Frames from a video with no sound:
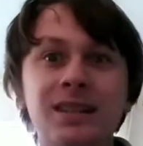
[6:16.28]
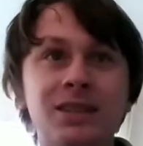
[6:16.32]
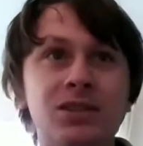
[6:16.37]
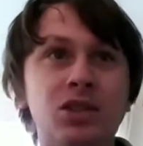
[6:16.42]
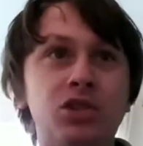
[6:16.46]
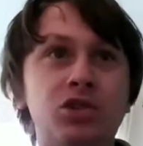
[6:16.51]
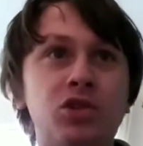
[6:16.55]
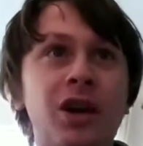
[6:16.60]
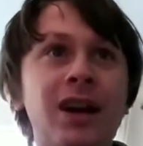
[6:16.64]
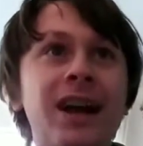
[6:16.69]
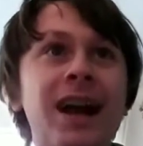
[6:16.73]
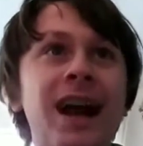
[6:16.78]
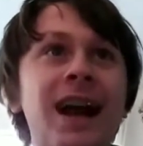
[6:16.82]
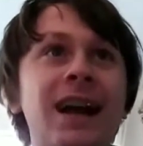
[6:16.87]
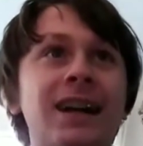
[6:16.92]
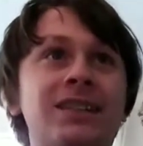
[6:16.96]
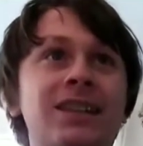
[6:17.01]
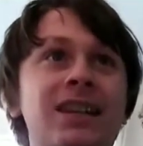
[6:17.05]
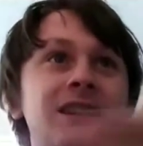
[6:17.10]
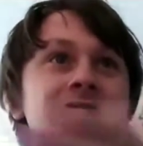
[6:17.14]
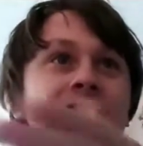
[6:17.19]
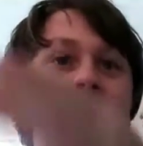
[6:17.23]
They're trying to
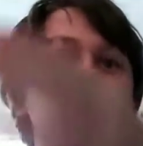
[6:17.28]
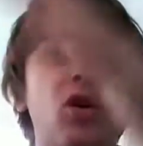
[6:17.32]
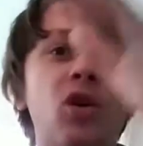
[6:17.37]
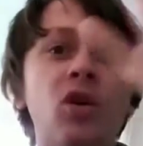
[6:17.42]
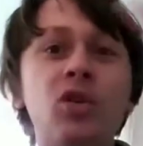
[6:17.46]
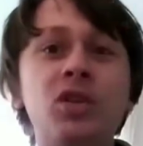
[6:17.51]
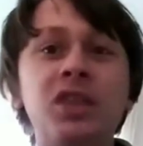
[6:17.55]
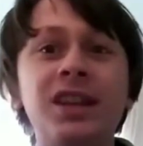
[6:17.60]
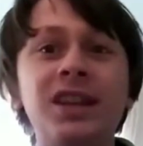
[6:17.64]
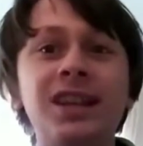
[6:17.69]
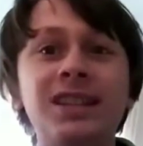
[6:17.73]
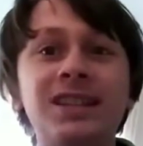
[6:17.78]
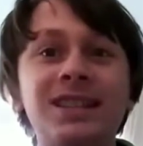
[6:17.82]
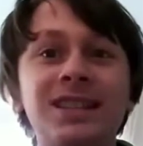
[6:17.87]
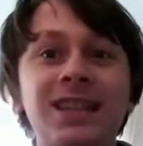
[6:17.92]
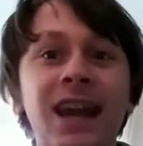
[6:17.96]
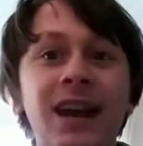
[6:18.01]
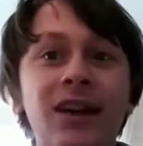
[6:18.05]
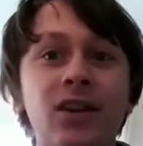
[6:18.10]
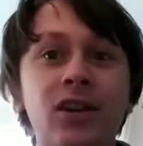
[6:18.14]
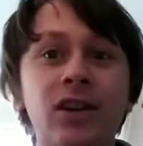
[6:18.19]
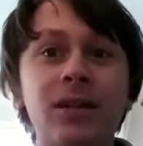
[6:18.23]
act like this whole thing is
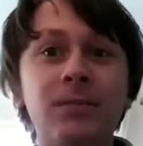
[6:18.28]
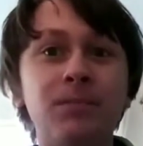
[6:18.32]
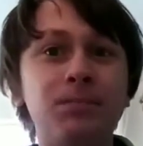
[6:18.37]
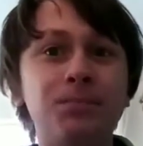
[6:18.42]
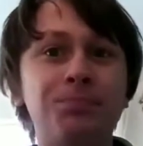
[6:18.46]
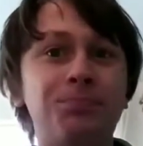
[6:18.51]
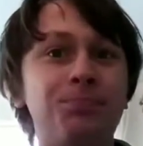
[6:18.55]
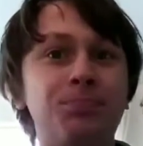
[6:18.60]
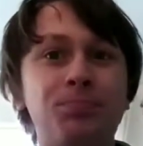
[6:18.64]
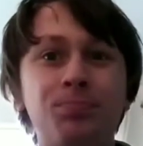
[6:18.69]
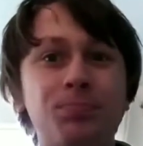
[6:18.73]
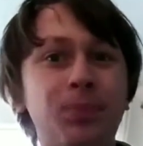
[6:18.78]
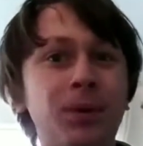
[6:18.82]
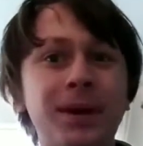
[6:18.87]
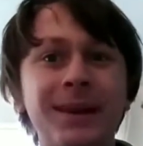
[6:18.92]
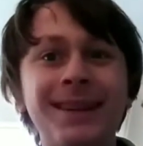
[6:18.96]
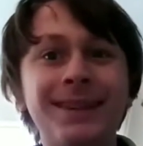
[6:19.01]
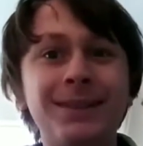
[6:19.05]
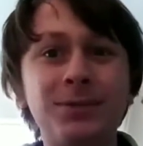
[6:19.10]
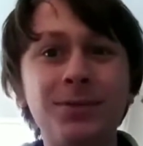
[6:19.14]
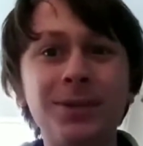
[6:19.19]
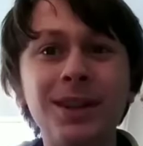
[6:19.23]
scary, but
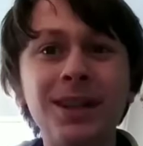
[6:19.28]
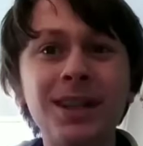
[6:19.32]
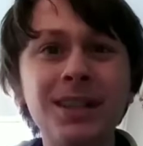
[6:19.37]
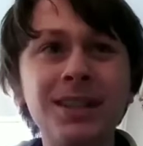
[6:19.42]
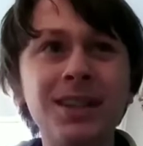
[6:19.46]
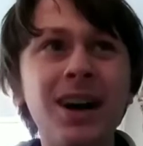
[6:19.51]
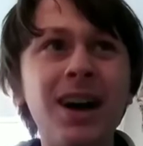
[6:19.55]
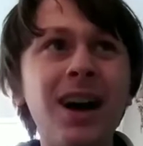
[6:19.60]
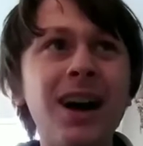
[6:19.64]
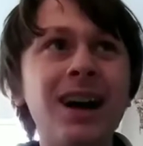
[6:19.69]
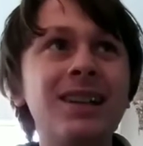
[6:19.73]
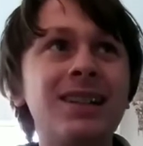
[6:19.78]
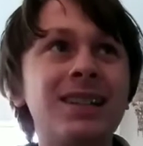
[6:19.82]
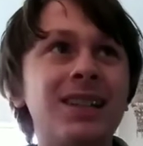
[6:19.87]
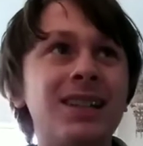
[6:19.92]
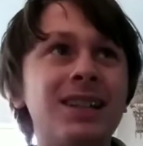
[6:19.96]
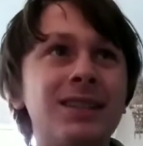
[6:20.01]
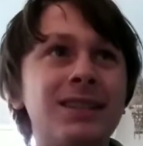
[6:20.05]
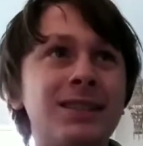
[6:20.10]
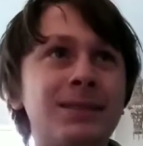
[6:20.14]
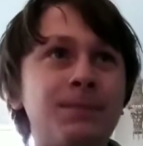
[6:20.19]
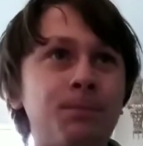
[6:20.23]
it's really not,
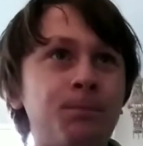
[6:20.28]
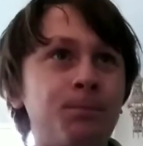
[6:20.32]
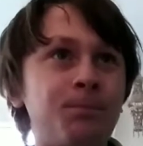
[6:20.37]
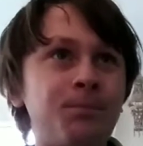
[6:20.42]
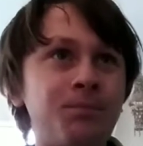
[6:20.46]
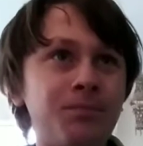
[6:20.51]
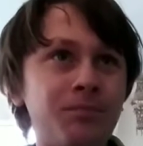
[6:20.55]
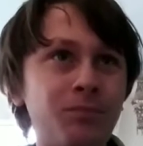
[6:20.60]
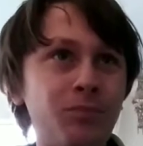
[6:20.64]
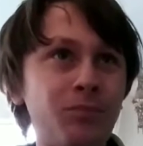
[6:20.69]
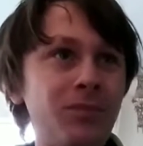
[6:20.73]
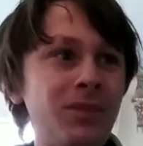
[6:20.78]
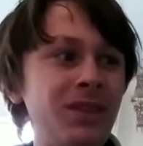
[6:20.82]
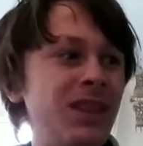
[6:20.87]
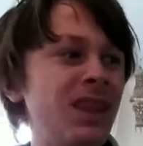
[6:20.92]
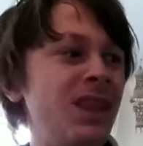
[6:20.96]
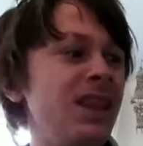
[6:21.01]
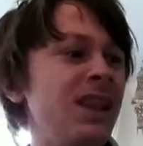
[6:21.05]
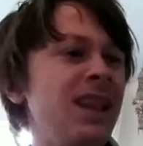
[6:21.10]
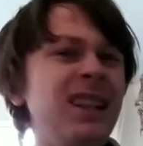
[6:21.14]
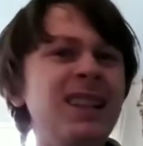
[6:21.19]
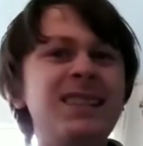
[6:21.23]
because
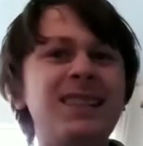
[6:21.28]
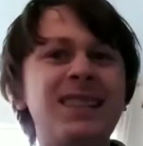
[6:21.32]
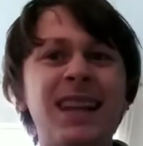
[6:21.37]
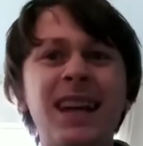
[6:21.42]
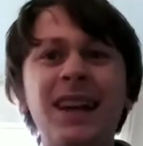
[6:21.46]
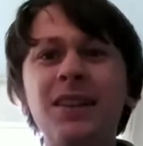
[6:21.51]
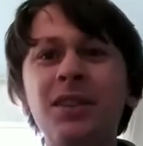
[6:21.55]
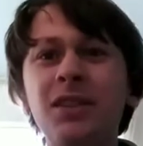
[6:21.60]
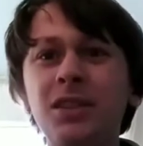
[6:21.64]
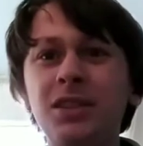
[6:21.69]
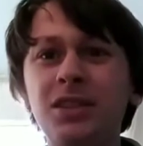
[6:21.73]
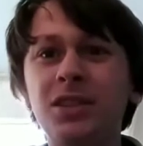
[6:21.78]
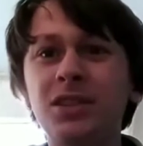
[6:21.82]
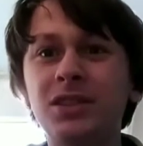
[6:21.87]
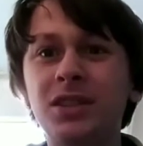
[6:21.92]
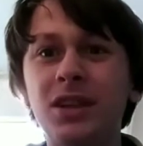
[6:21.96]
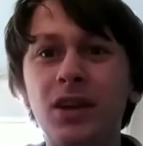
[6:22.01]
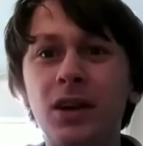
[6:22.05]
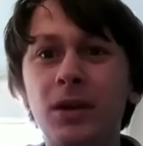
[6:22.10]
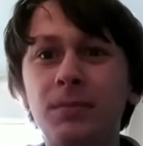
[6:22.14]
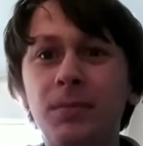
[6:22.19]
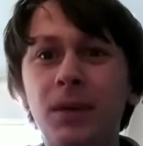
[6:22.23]
these
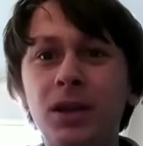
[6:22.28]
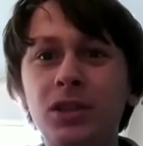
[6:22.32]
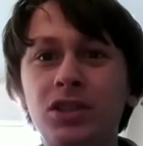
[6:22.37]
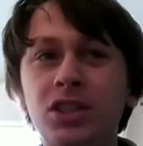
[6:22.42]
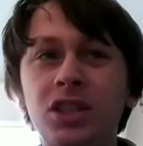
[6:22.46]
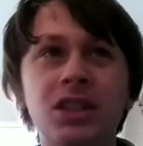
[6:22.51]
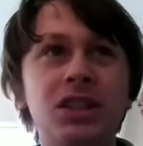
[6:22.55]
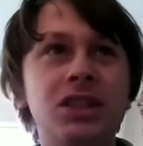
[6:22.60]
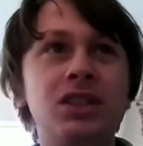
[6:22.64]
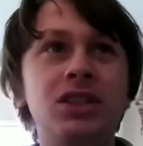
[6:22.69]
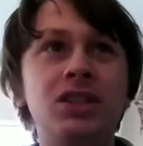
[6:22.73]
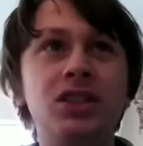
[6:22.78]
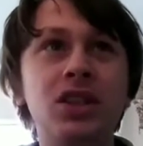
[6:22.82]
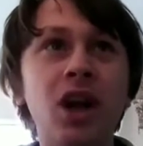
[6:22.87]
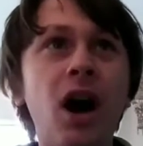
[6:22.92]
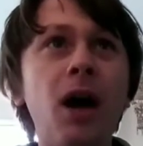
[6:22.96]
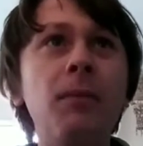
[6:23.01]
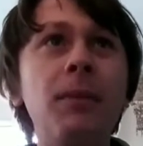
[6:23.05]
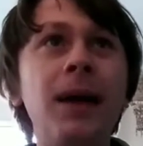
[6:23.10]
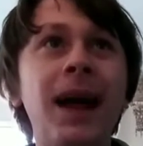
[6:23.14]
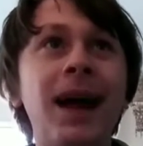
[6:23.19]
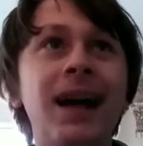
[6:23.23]
characters are a bunch of
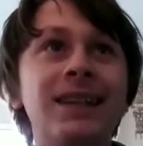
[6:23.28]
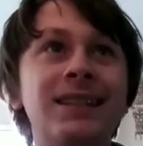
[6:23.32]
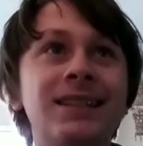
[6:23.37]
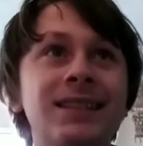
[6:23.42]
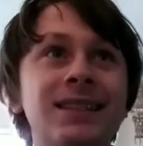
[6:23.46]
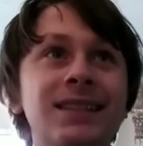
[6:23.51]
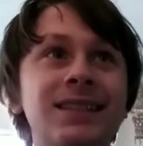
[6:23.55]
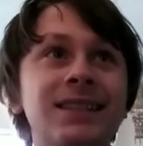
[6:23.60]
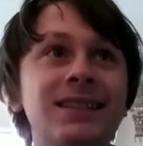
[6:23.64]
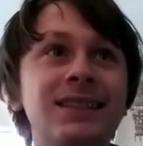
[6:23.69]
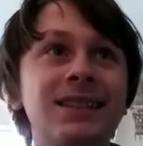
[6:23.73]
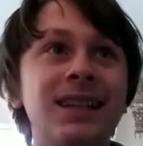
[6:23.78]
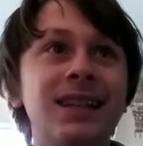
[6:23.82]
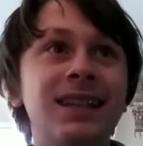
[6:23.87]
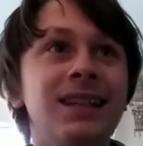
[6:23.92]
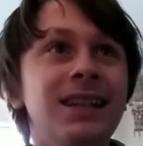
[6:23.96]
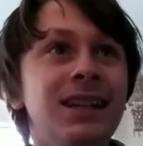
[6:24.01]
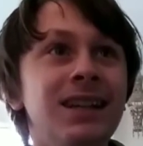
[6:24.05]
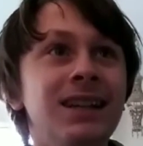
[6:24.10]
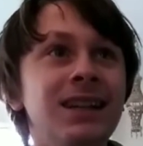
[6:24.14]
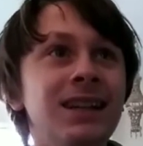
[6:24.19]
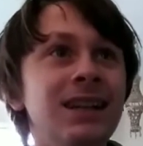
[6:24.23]
dumbasses,
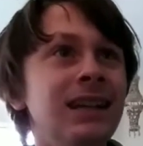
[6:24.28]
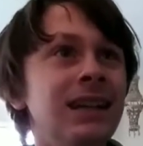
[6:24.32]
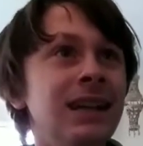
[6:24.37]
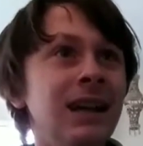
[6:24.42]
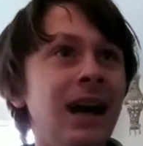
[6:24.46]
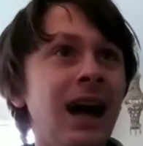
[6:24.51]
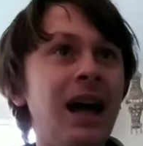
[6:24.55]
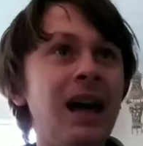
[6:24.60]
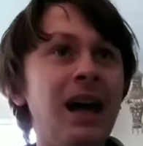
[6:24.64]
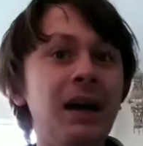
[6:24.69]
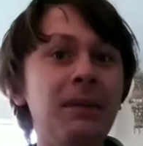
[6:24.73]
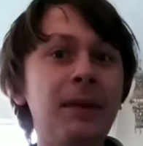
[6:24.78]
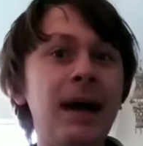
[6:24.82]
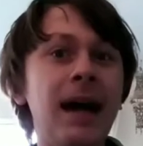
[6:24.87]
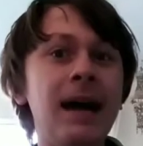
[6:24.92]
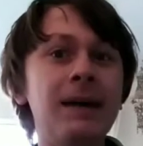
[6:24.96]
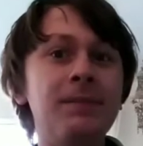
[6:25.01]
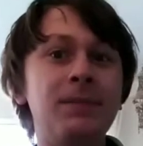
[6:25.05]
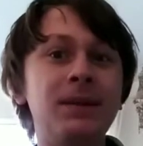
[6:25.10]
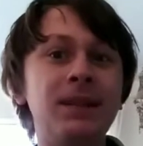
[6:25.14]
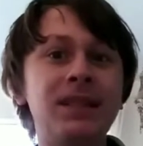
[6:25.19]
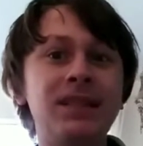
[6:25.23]
and I'm
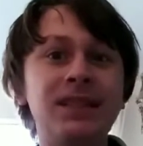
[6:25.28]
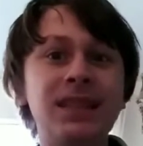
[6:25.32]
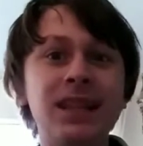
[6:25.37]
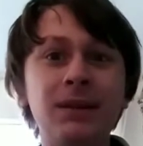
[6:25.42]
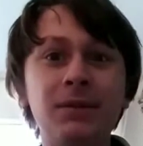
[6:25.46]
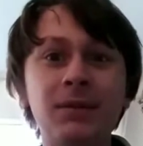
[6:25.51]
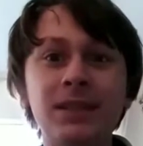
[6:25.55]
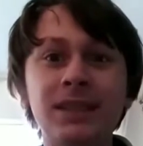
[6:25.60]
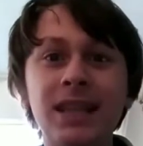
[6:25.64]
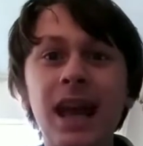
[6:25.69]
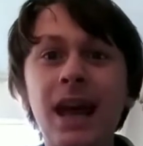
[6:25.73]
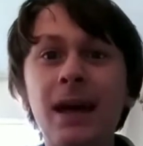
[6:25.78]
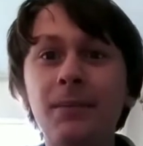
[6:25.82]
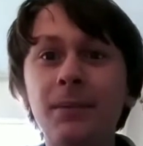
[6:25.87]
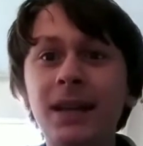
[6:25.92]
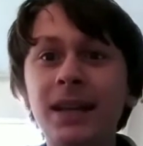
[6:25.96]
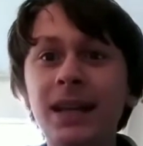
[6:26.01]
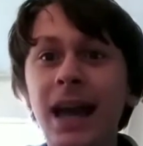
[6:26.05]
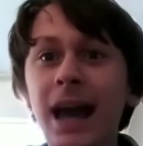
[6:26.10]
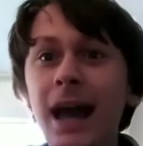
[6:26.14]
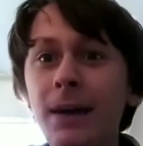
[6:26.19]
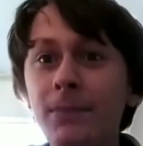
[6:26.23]
happy to see what's
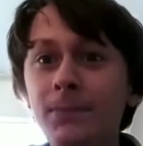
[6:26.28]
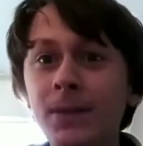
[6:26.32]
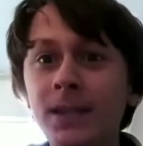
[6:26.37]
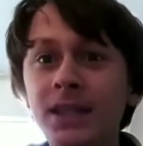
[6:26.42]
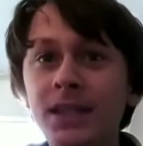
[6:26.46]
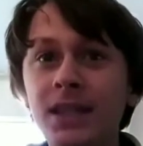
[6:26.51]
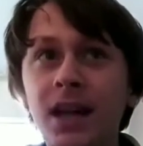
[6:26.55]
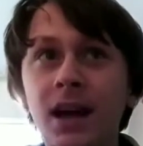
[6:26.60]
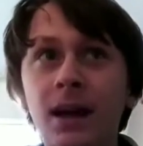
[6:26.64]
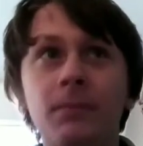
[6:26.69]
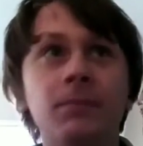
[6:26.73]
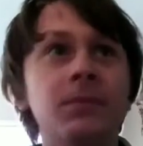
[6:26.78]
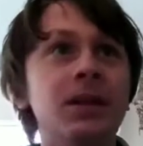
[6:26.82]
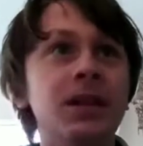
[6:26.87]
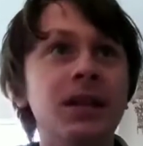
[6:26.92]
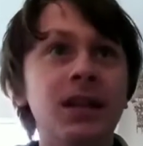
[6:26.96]
happen to them.